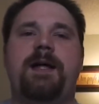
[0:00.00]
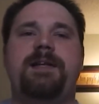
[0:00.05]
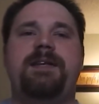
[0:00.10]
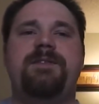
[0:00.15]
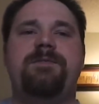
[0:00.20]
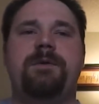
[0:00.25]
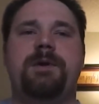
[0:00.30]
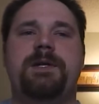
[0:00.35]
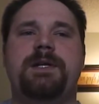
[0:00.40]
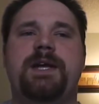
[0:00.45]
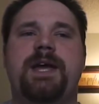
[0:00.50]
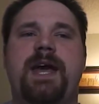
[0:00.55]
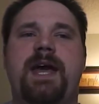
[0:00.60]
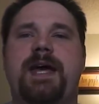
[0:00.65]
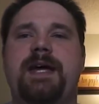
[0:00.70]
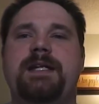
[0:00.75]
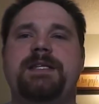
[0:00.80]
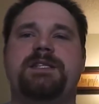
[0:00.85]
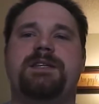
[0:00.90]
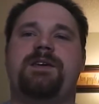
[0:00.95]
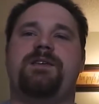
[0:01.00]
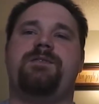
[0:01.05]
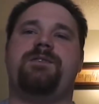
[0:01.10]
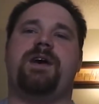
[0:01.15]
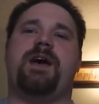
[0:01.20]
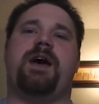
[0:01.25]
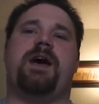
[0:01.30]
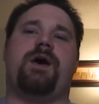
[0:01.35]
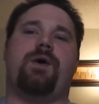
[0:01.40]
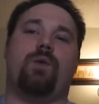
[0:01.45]
different kinds
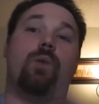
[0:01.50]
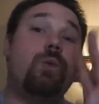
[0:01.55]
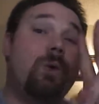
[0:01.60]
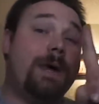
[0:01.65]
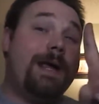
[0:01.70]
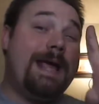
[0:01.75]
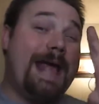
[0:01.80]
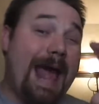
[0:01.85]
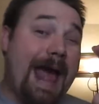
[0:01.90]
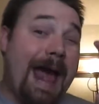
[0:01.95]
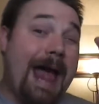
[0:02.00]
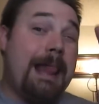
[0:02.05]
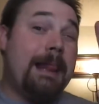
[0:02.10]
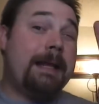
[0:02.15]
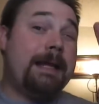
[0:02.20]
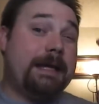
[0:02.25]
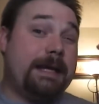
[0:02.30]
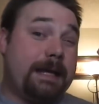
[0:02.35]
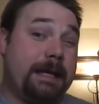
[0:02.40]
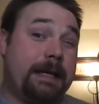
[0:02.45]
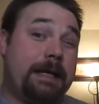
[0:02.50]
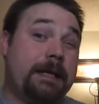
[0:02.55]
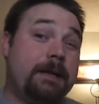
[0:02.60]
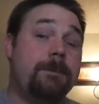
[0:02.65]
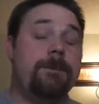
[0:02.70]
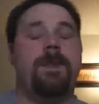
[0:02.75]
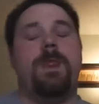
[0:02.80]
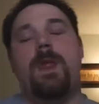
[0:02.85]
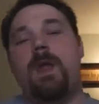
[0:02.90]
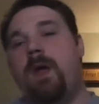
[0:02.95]
of reality.
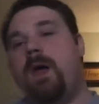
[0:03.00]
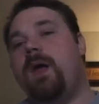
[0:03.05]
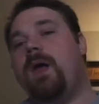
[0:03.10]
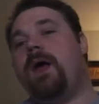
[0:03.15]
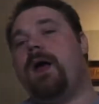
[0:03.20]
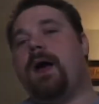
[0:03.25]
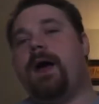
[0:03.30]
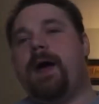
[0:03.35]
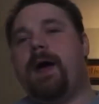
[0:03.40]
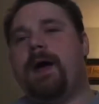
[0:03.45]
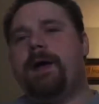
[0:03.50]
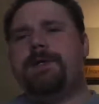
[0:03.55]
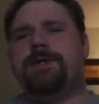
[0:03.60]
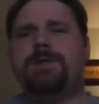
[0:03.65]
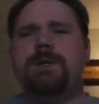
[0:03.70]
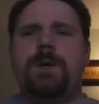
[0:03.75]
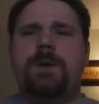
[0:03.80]
I'd